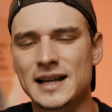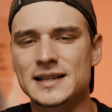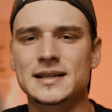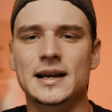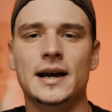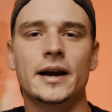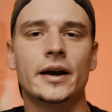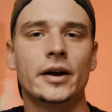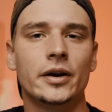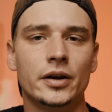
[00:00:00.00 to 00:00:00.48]
got
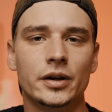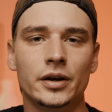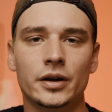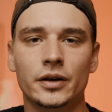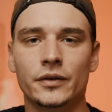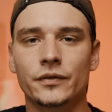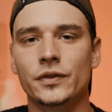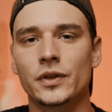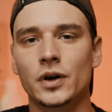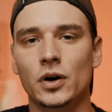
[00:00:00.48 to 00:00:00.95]
tired
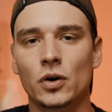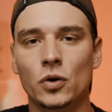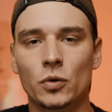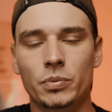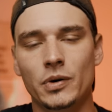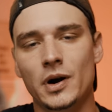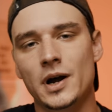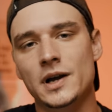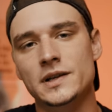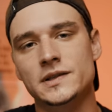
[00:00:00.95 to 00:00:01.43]
of the
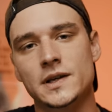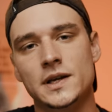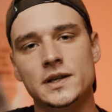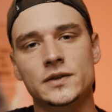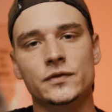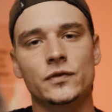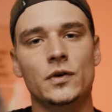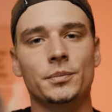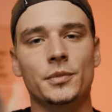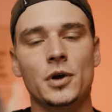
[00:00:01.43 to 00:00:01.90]
whole
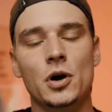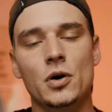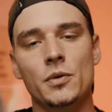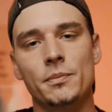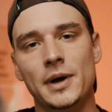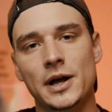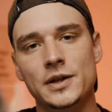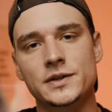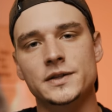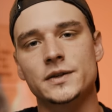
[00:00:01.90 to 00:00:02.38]
process from
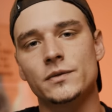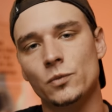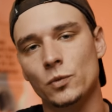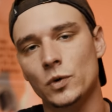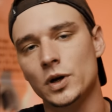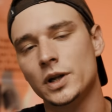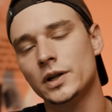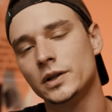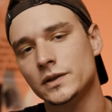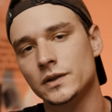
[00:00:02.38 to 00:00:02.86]
bouncing
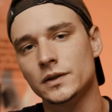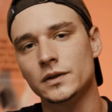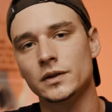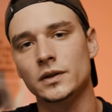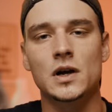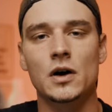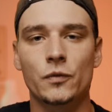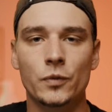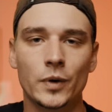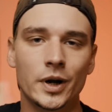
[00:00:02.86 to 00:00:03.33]
one
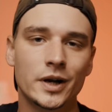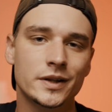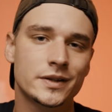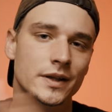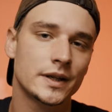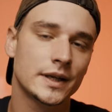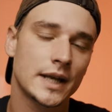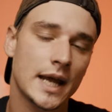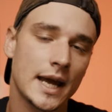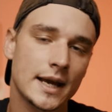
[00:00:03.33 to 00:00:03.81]
software
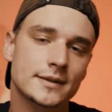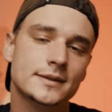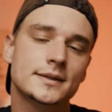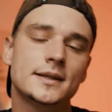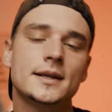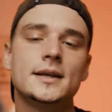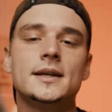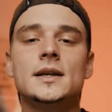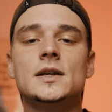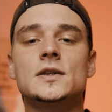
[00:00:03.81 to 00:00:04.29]
to the
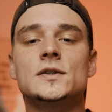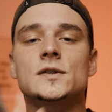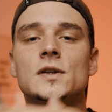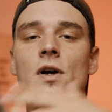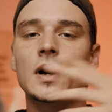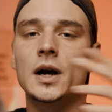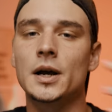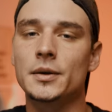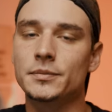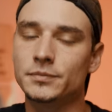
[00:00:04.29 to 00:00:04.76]
next.
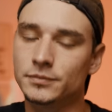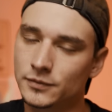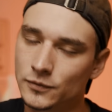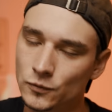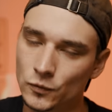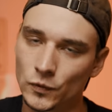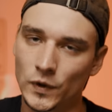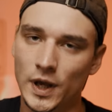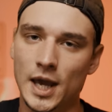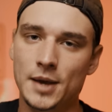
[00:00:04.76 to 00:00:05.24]
So I
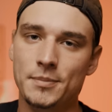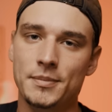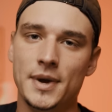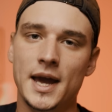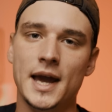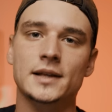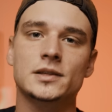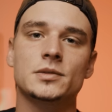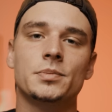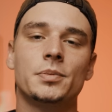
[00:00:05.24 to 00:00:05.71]
came
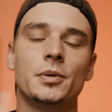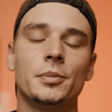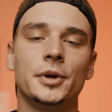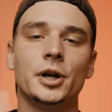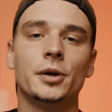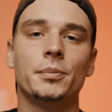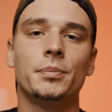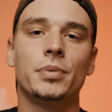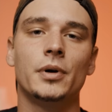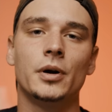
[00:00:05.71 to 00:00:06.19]
back to
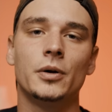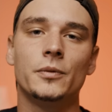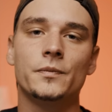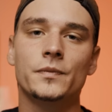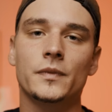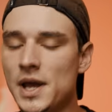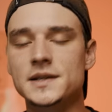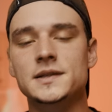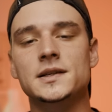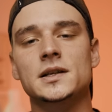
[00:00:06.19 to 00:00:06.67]
Premiere Pro.
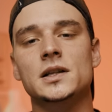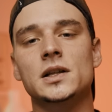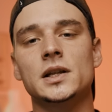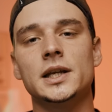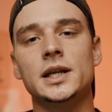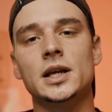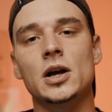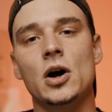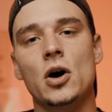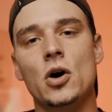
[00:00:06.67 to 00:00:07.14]

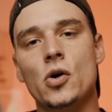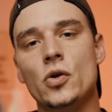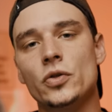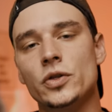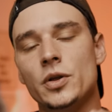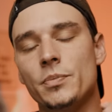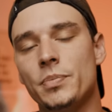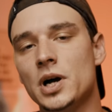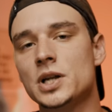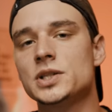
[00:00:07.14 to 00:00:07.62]
Basically,
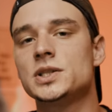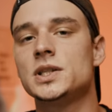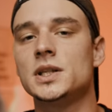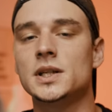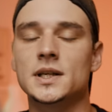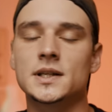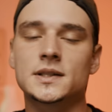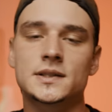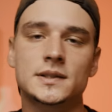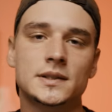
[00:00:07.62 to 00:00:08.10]
on the
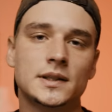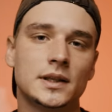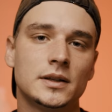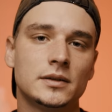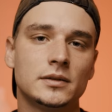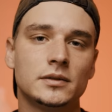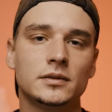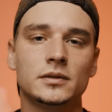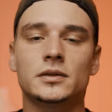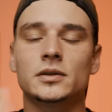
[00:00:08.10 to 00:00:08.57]
punchiness
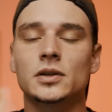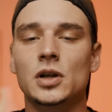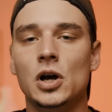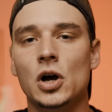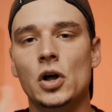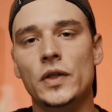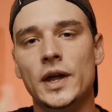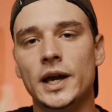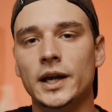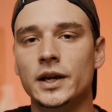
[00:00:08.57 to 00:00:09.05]

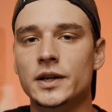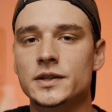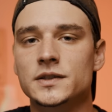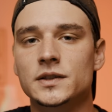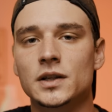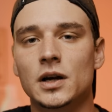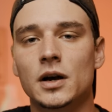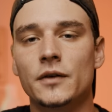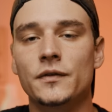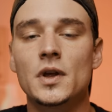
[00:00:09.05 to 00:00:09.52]
and all that good
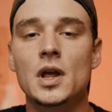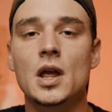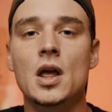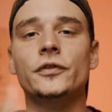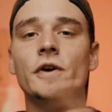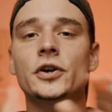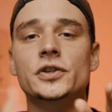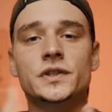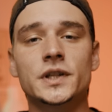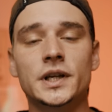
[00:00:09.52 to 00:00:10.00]
stuff,
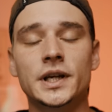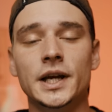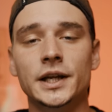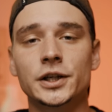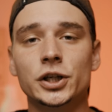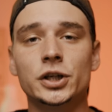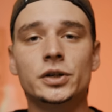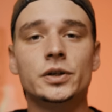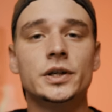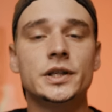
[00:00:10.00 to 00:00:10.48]
the first thing
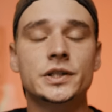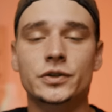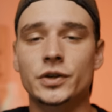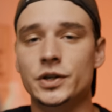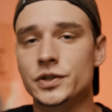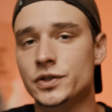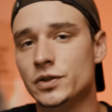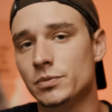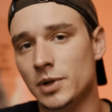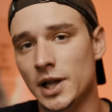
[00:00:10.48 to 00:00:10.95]
I do is
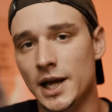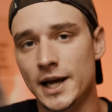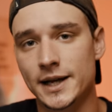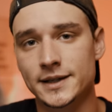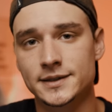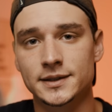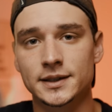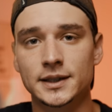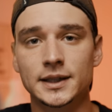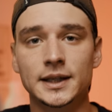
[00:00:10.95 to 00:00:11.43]
crush the
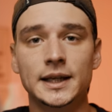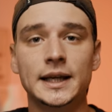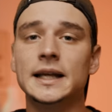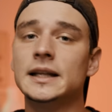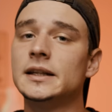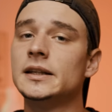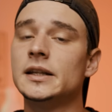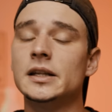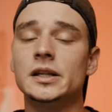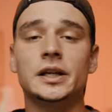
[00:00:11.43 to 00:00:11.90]
blacks.
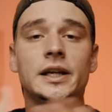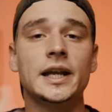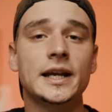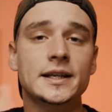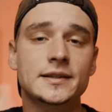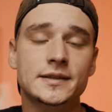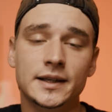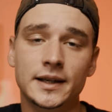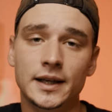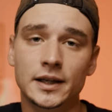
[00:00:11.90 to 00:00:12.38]
And then the
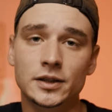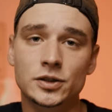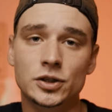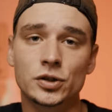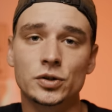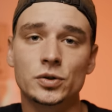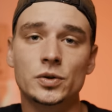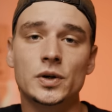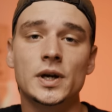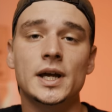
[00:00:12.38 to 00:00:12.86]
next thing I
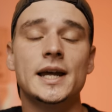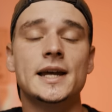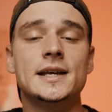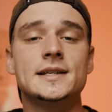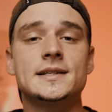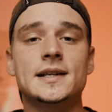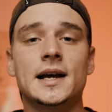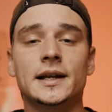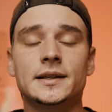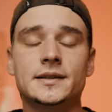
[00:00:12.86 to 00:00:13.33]
do
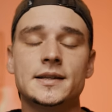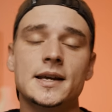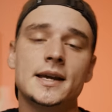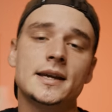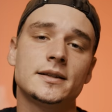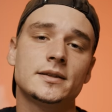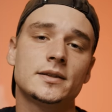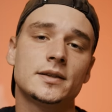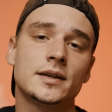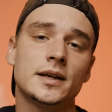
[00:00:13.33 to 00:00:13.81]
is I
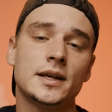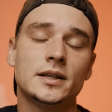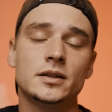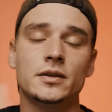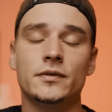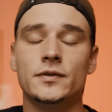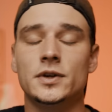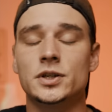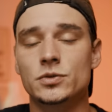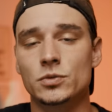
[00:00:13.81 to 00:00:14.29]
take to
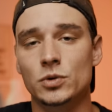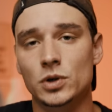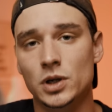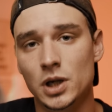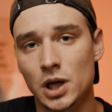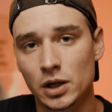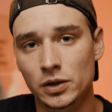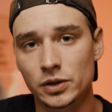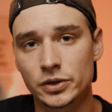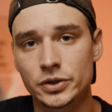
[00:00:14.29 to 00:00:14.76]
individual
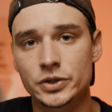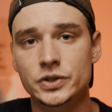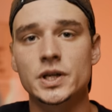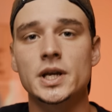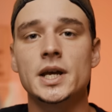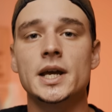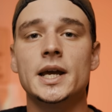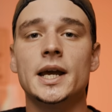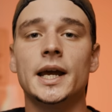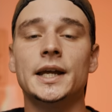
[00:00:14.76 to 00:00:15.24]
colors
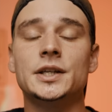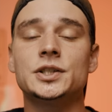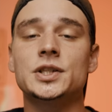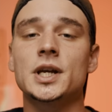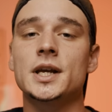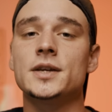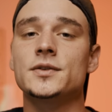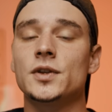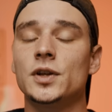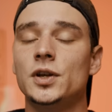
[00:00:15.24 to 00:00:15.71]
and
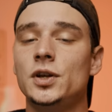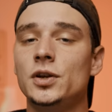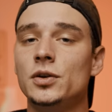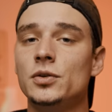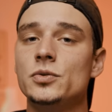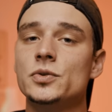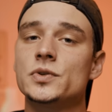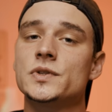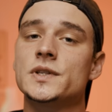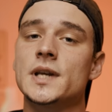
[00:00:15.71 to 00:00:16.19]
change the
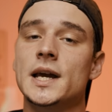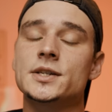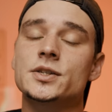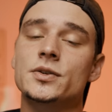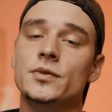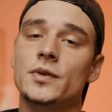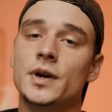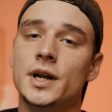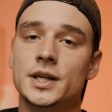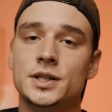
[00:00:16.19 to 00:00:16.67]
hue,
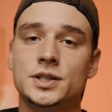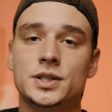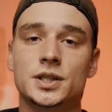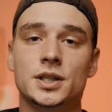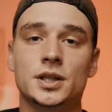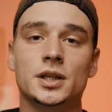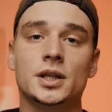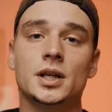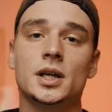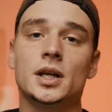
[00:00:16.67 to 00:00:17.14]

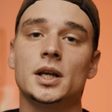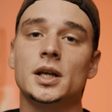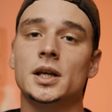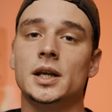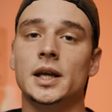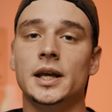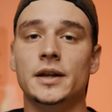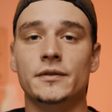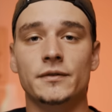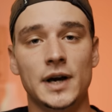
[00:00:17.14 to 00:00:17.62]
saturation,
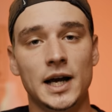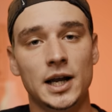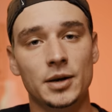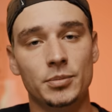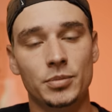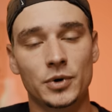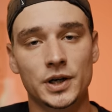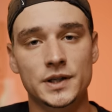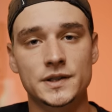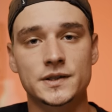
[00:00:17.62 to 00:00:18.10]
and
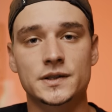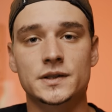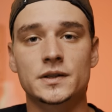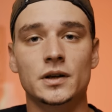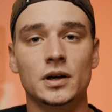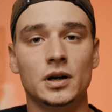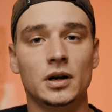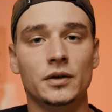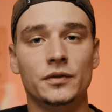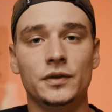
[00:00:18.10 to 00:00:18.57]

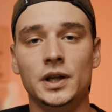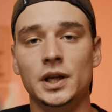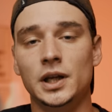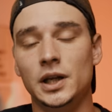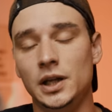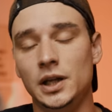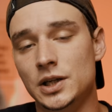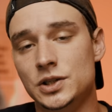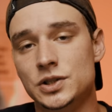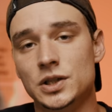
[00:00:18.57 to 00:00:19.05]
vibrance of
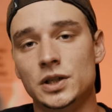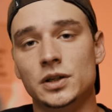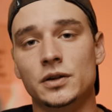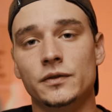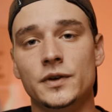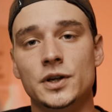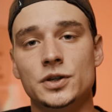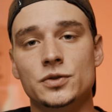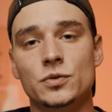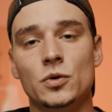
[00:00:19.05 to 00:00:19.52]
each
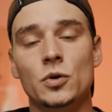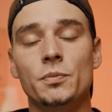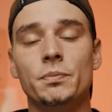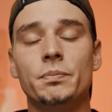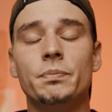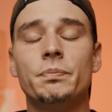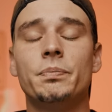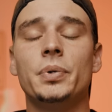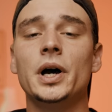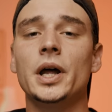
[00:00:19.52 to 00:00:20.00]
individual.
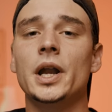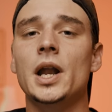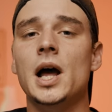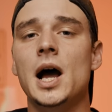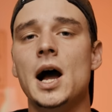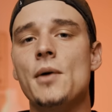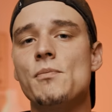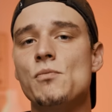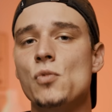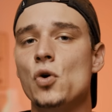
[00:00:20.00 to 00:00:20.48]
But
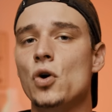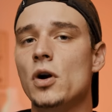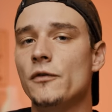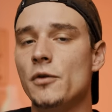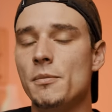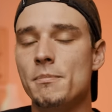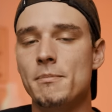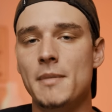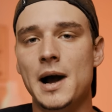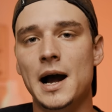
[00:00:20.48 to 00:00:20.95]
I'm more
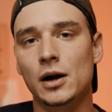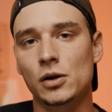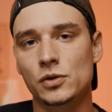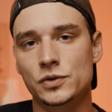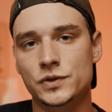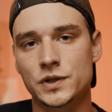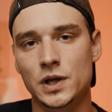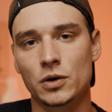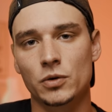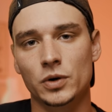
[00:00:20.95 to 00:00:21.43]
of a
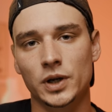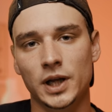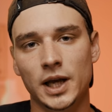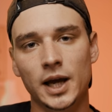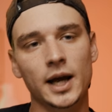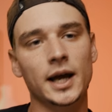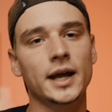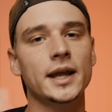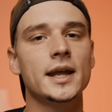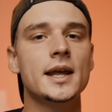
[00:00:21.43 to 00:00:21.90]
mild tone
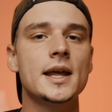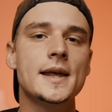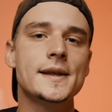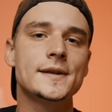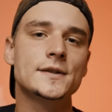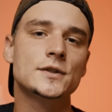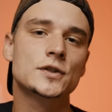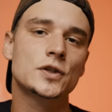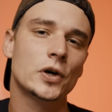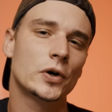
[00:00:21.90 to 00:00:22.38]
guy.
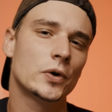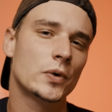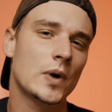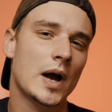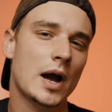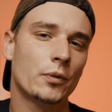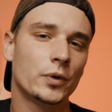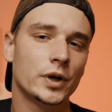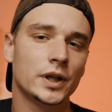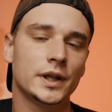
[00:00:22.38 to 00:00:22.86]

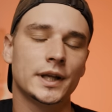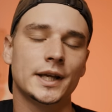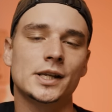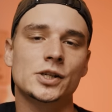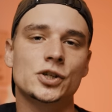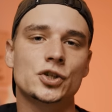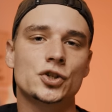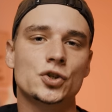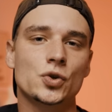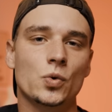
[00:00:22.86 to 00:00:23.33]
So I really
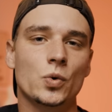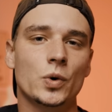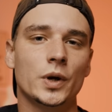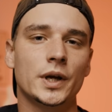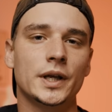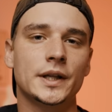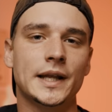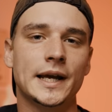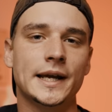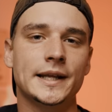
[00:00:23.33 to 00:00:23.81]

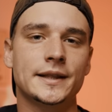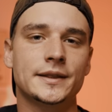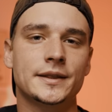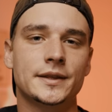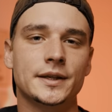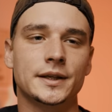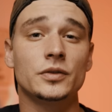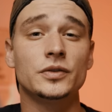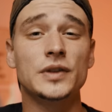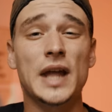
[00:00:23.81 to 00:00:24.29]
enjoy like
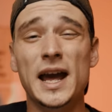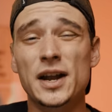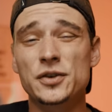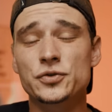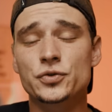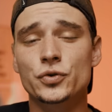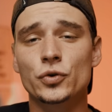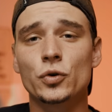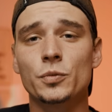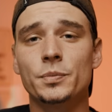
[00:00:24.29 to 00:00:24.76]

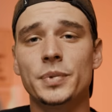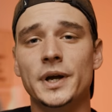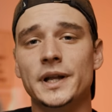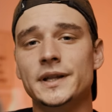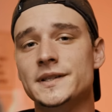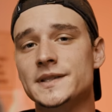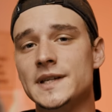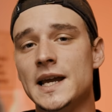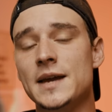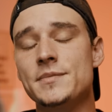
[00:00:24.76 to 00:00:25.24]
natural, but
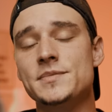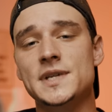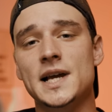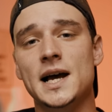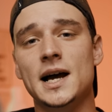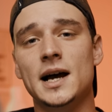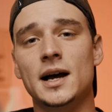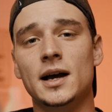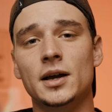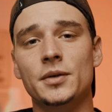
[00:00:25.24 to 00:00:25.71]
at the same
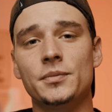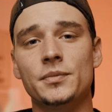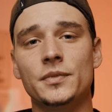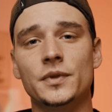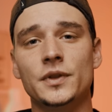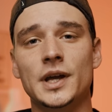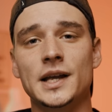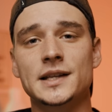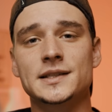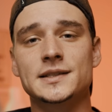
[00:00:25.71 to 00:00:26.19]

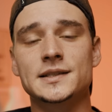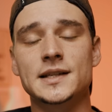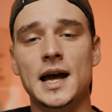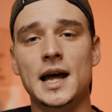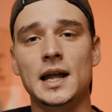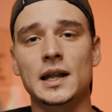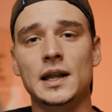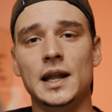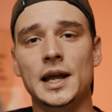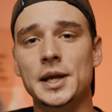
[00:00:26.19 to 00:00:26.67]
time, it's
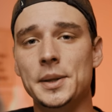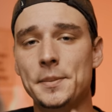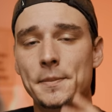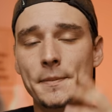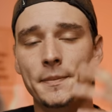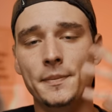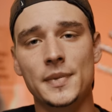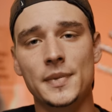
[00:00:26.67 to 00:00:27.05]
not like